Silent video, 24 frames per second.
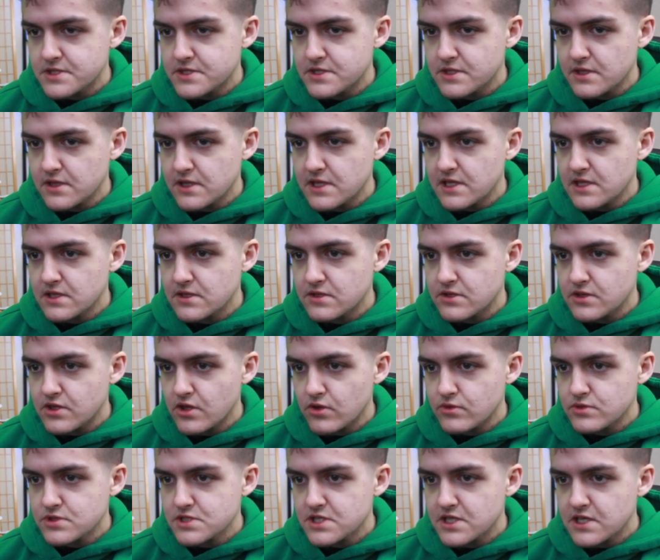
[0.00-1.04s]
Delete
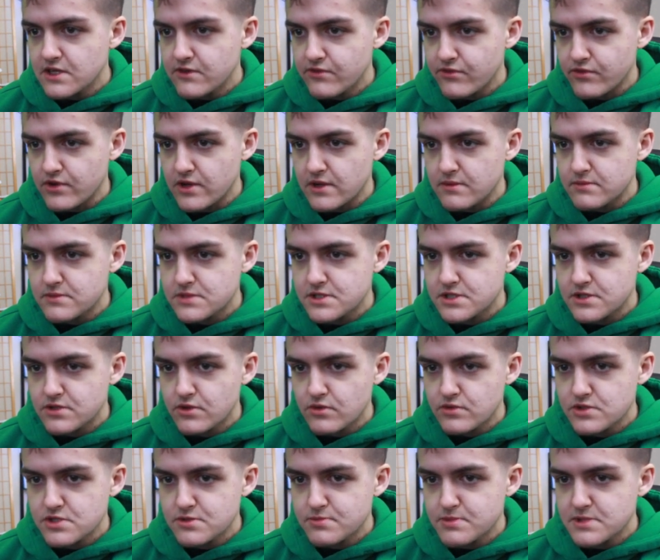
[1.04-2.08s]
those keyframes,
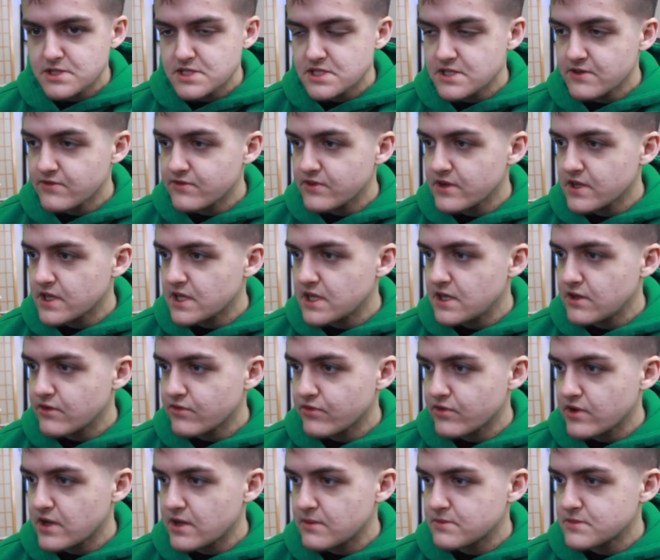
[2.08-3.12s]
those specific
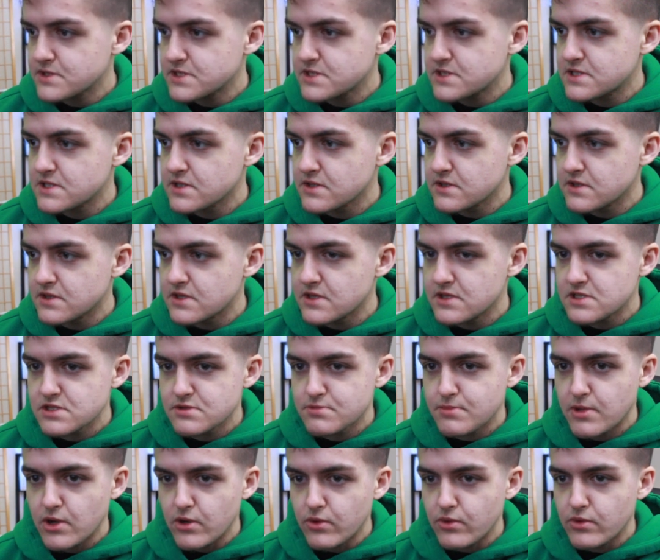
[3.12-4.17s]
keyframes to this
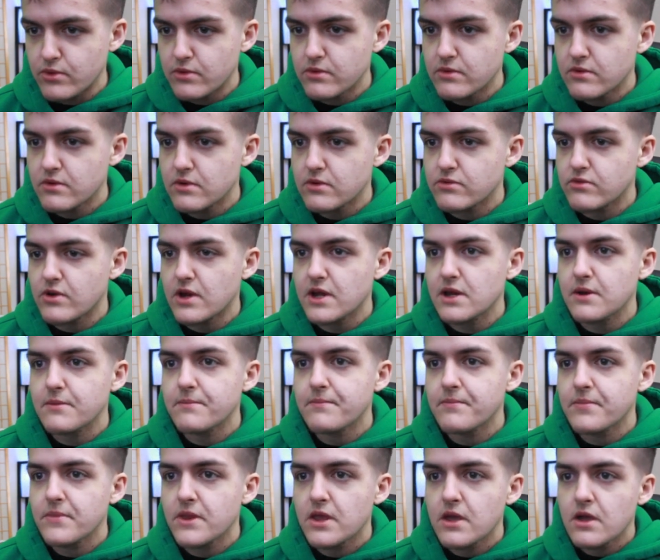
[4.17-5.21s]
bone, right?
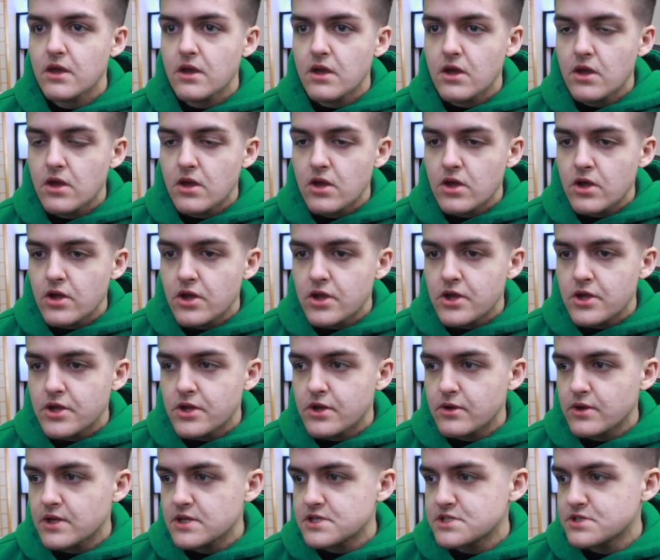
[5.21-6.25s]

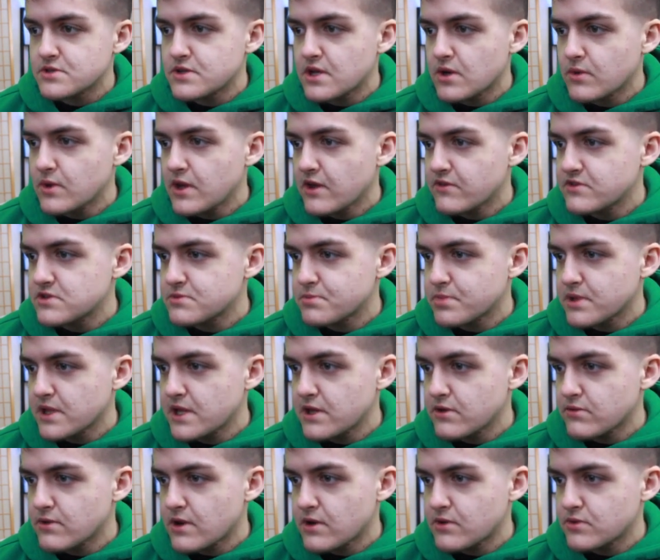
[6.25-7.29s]
Okay, so now we have to
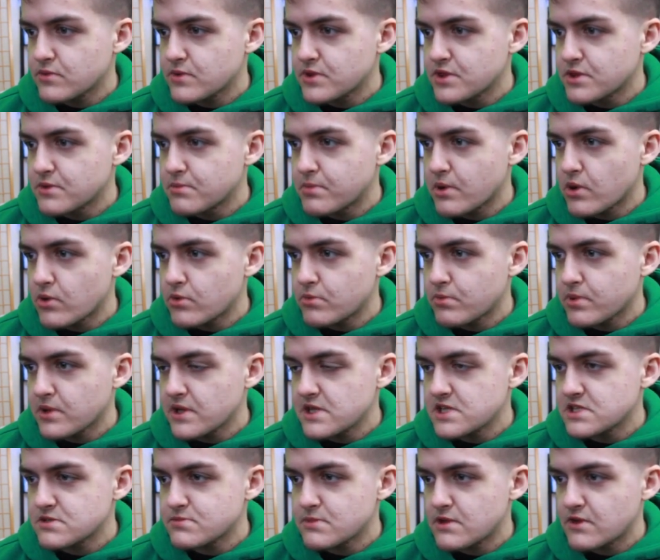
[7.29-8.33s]
play around with the bone
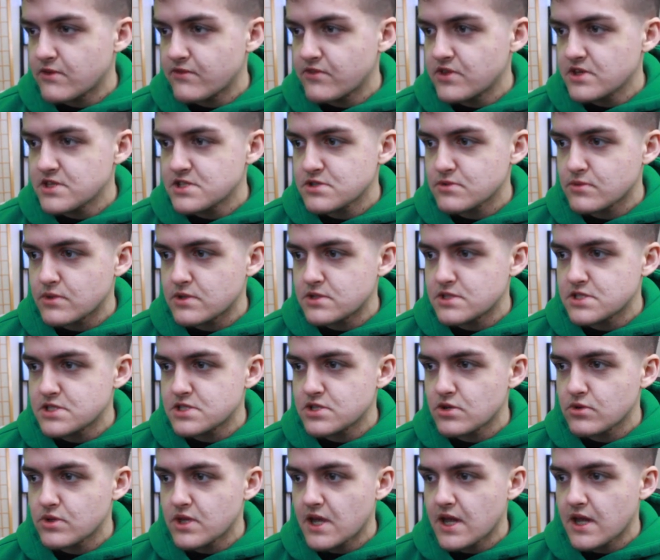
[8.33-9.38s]
placement of this one
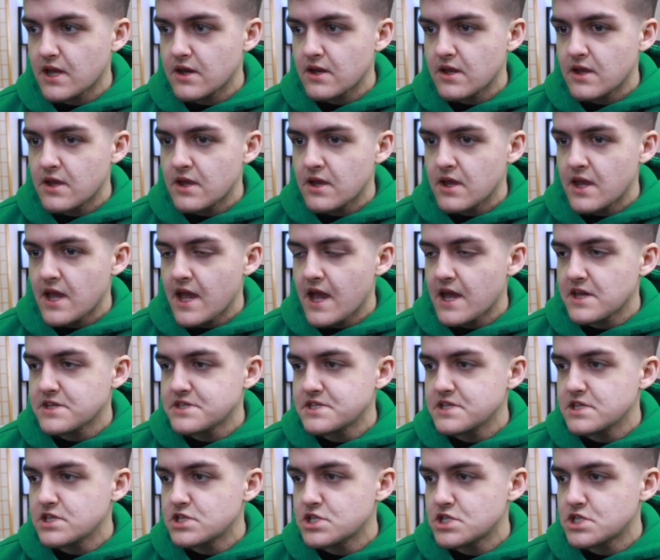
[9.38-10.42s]
so that
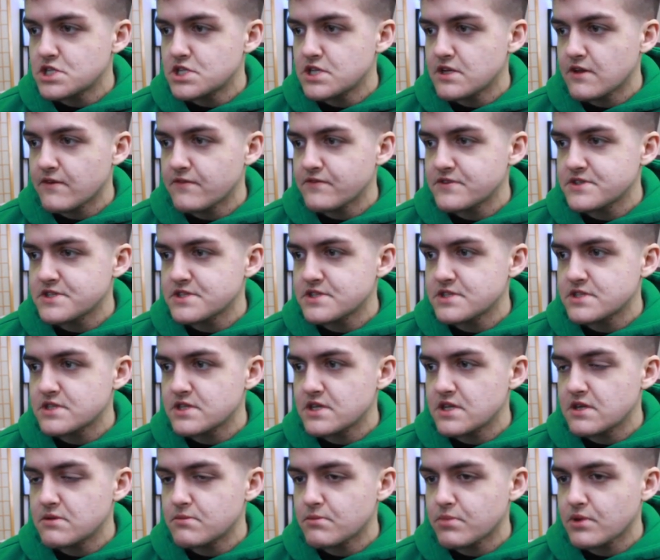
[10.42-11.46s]
as he shifts
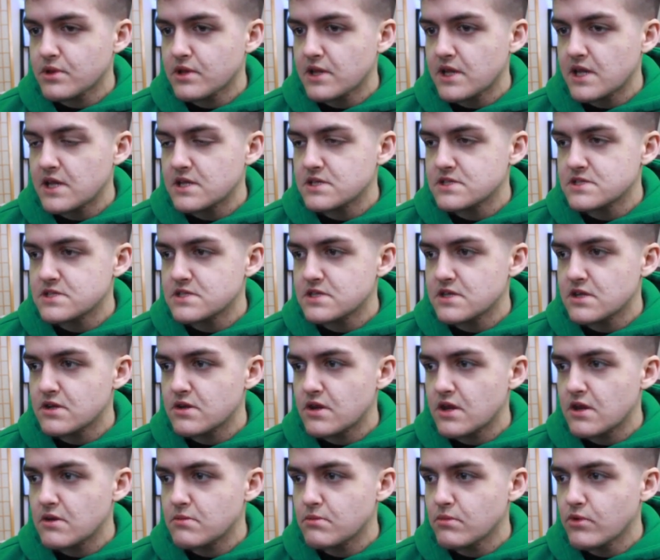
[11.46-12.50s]
in place,
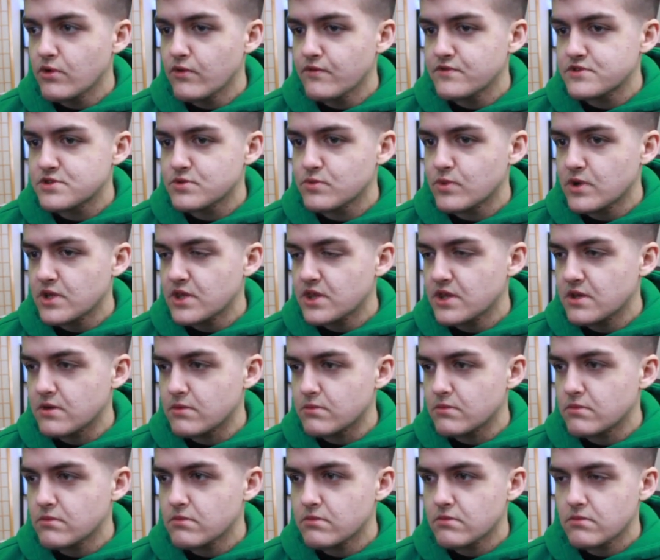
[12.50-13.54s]
it moves with
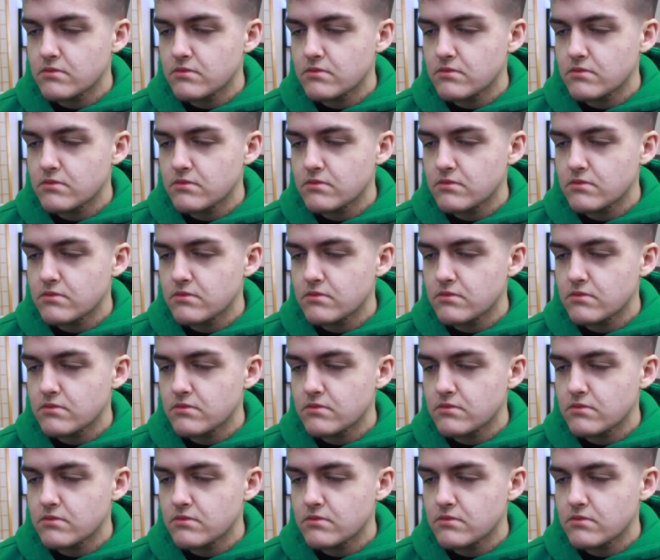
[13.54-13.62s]
him.